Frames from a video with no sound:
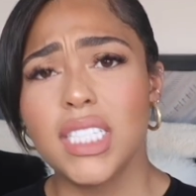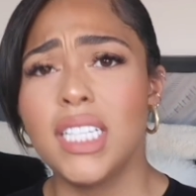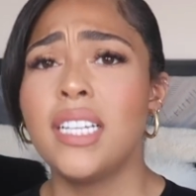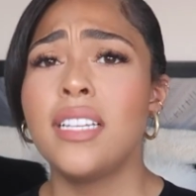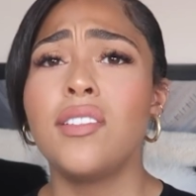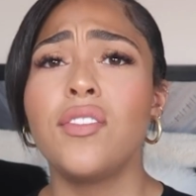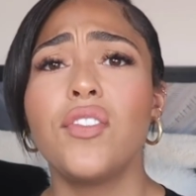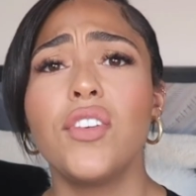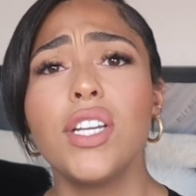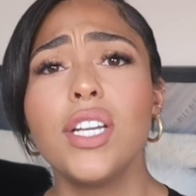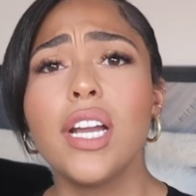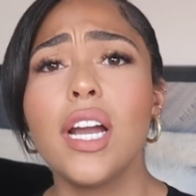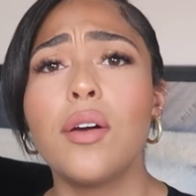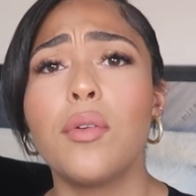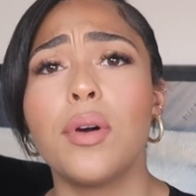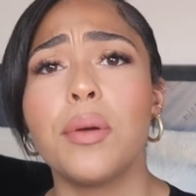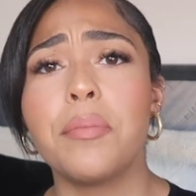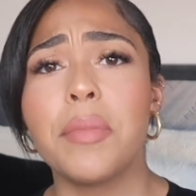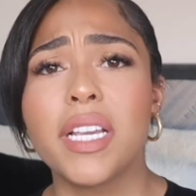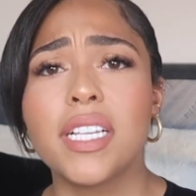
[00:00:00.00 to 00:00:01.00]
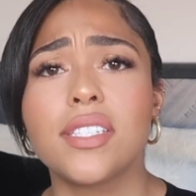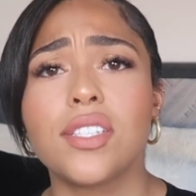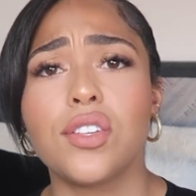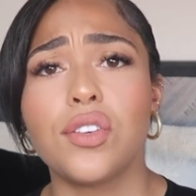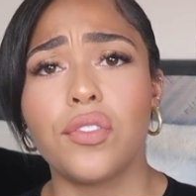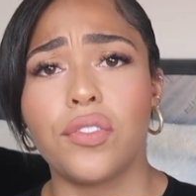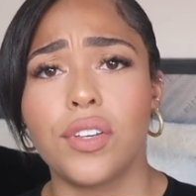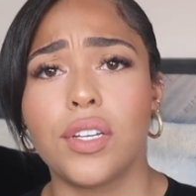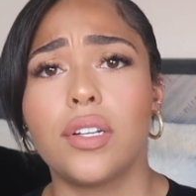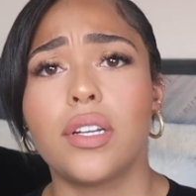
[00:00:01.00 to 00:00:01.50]
figure out what makes
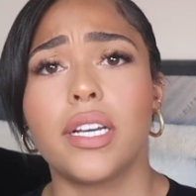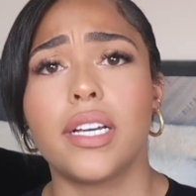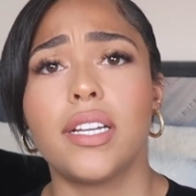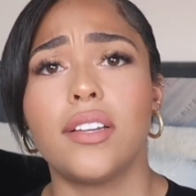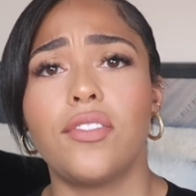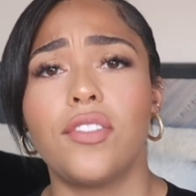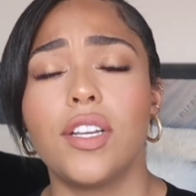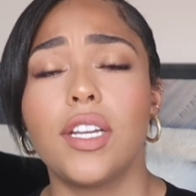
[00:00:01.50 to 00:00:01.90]
you feel good.